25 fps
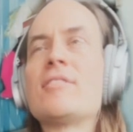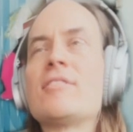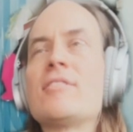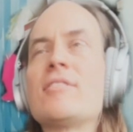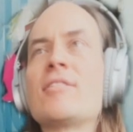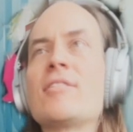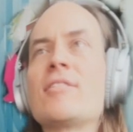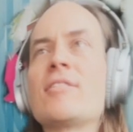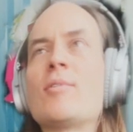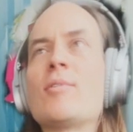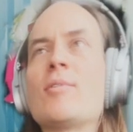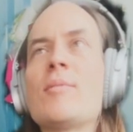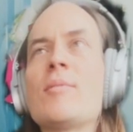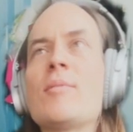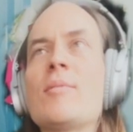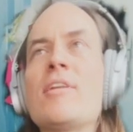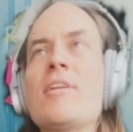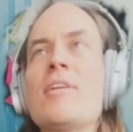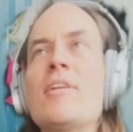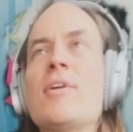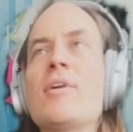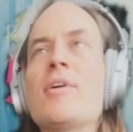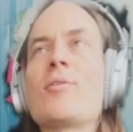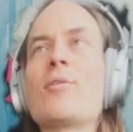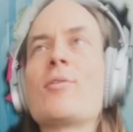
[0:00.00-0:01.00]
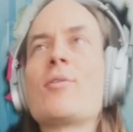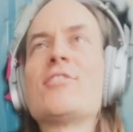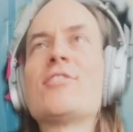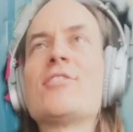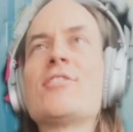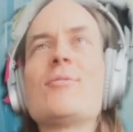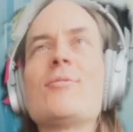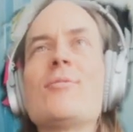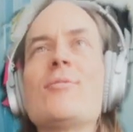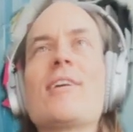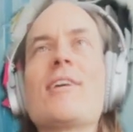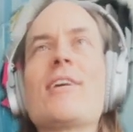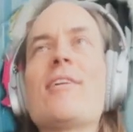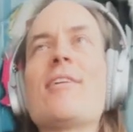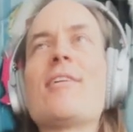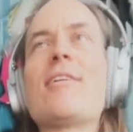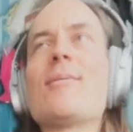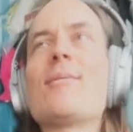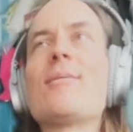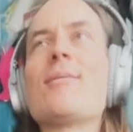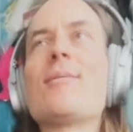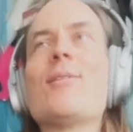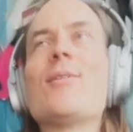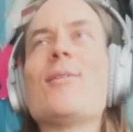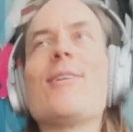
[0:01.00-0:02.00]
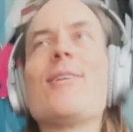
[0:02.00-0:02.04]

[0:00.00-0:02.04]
Stick to 1 minute per question. We'll cover them all.